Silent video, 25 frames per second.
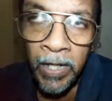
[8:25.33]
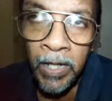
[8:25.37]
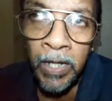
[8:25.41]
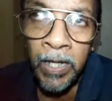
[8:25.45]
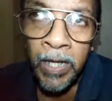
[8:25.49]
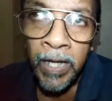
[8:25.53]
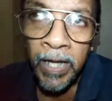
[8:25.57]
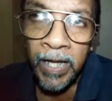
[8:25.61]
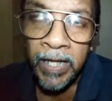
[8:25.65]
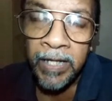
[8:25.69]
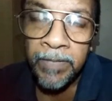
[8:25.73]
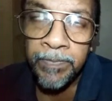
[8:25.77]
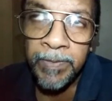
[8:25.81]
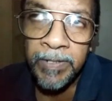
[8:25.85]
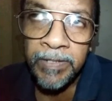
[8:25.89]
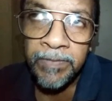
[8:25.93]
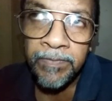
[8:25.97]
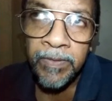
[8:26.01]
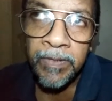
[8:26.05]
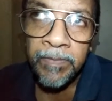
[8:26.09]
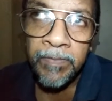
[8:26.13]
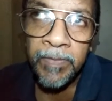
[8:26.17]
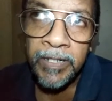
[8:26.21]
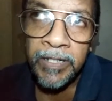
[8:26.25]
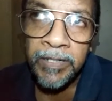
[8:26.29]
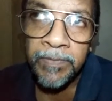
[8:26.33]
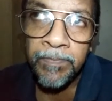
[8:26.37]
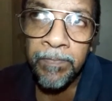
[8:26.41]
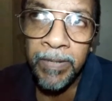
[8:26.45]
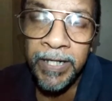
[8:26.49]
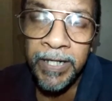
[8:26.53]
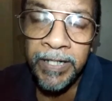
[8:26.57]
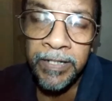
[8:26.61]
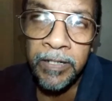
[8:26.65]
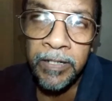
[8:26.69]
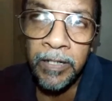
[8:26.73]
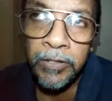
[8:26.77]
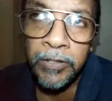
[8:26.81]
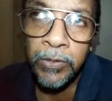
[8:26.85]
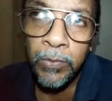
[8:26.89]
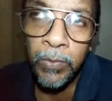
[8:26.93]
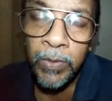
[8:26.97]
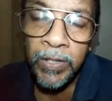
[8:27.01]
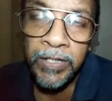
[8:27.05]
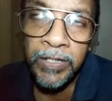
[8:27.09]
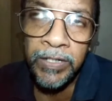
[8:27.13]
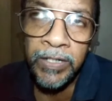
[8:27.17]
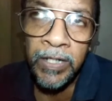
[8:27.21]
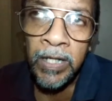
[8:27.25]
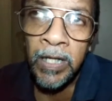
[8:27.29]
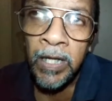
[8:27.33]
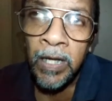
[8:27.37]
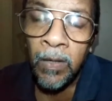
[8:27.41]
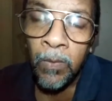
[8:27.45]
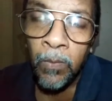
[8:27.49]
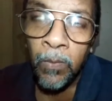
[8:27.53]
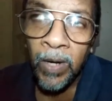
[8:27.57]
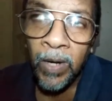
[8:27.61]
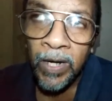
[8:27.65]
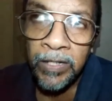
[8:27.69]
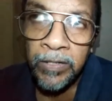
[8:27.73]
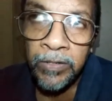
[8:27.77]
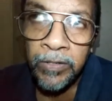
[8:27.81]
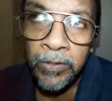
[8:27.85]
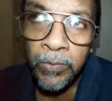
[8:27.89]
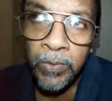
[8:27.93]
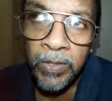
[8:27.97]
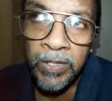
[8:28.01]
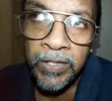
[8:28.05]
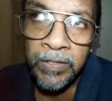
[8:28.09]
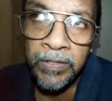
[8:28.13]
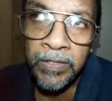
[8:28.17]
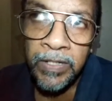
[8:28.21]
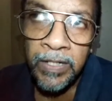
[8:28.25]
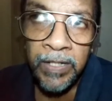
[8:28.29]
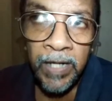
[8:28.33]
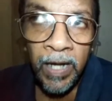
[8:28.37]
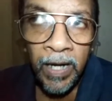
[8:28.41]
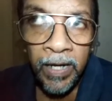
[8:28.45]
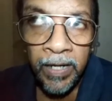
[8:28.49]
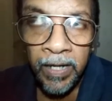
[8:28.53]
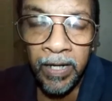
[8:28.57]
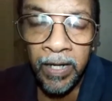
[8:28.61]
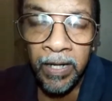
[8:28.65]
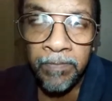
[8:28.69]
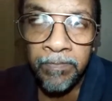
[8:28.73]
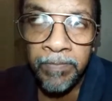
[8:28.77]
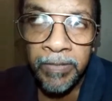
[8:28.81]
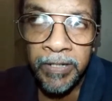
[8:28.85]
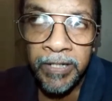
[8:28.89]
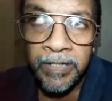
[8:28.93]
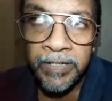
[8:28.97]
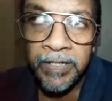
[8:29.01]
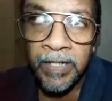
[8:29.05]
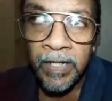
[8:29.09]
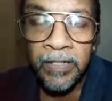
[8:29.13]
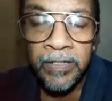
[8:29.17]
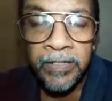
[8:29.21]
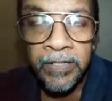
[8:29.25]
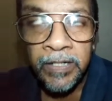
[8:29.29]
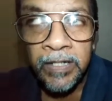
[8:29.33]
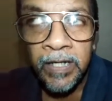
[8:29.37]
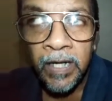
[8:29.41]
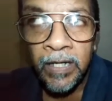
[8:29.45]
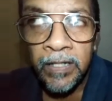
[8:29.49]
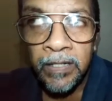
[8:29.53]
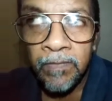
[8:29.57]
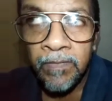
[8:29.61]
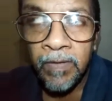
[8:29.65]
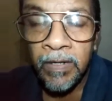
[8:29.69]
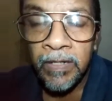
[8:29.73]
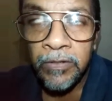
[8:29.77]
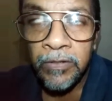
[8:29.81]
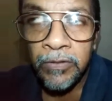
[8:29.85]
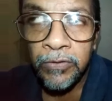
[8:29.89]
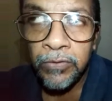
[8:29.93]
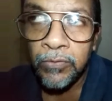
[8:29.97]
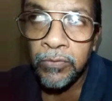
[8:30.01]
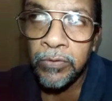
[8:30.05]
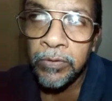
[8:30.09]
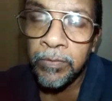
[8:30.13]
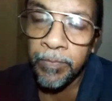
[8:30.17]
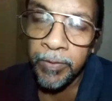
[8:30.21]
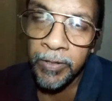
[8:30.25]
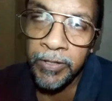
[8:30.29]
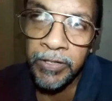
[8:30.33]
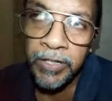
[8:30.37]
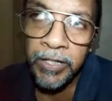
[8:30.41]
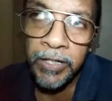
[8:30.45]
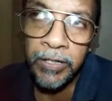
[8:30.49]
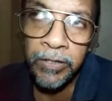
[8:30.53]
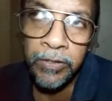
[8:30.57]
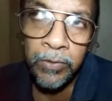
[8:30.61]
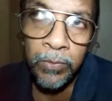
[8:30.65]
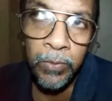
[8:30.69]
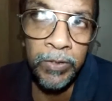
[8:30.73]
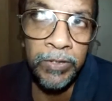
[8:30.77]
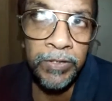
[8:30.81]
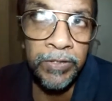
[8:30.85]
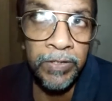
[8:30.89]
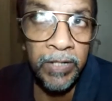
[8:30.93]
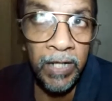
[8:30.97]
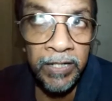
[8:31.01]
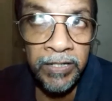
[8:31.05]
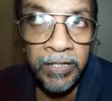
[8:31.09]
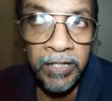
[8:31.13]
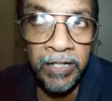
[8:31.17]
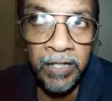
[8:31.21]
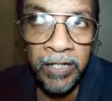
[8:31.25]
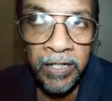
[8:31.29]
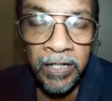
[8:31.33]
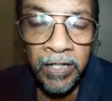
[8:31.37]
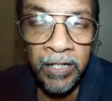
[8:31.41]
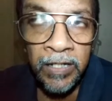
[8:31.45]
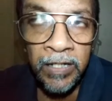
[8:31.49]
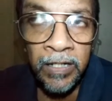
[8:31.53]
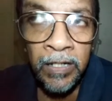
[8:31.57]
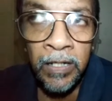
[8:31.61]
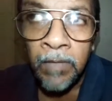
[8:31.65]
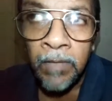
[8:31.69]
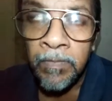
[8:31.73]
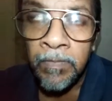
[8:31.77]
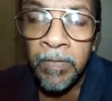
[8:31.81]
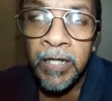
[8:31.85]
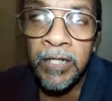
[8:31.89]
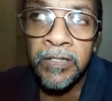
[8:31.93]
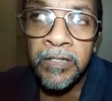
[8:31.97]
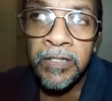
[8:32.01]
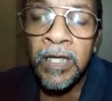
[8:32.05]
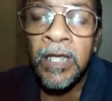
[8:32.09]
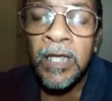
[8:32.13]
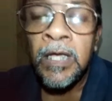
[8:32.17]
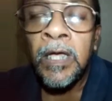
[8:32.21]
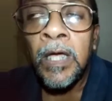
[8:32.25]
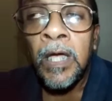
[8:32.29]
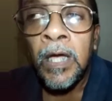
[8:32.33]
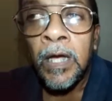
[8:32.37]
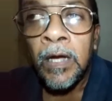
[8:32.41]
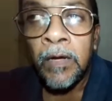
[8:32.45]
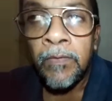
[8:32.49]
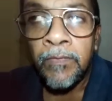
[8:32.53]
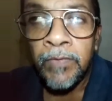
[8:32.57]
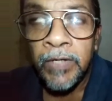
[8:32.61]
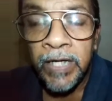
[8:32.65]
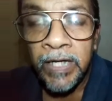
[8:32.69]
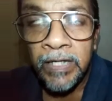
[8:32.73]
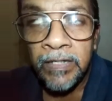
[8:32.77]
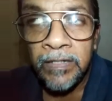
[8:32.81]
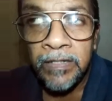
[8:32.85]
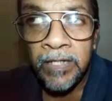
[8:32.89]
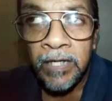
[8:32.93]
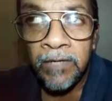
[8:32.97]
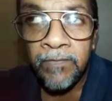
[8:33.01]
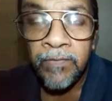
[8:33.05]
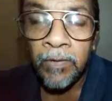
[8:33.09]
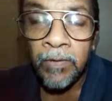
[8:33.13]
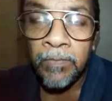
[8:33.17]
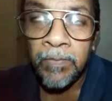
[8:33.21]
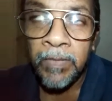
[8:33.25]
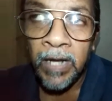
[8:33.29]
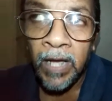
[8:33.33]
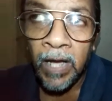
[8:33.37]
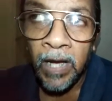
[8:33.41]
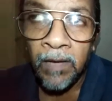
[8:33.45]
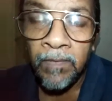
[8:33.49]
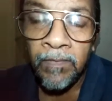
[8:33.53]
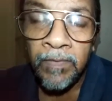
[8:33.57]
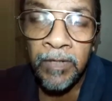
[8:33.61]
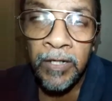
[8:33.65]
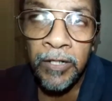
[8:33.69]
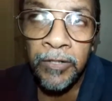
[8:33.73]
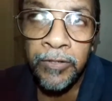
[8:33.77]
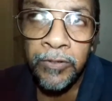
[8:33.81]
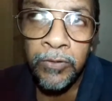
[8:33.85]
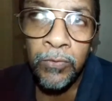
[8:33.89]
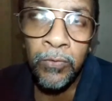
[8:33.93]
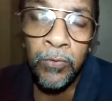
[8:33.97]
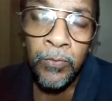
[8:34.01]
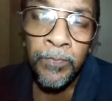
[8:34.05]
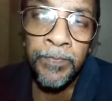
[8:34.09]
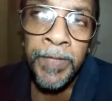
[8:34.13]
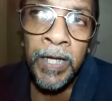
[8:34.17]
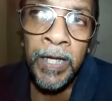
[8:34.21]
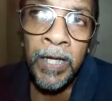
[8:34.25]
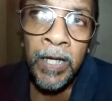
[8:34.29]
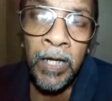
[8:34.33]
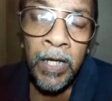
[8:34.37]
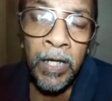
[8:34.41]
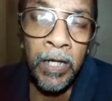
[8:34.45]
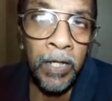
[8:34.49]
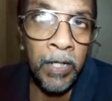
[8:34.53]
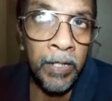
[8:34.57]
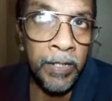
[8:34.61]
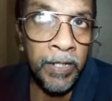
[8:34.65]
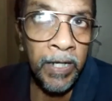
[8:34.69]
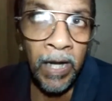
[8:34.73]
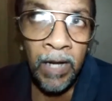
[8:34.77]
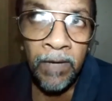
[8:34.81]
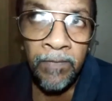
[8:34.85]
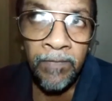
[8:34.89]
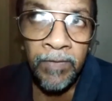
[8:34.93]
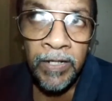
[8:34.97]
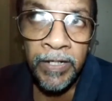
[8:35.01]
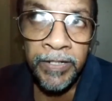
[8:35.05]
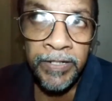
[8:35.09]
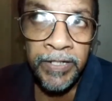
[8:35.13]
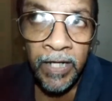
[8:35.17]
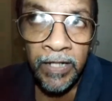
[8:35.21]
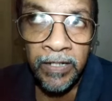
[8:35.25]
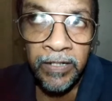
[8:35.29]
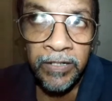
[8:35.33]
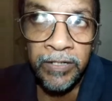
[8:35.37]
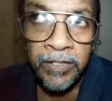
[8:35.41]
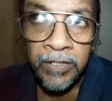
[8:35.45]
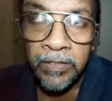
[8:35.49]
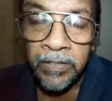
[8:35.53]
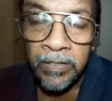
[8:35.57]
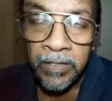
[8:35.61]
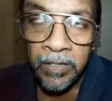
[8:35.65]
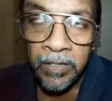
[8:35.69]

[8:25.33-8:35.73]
expressway must split towards the Narhampita Junction, other one should proceed towards Rajagiriya, because we can see from Navala to Navala Junction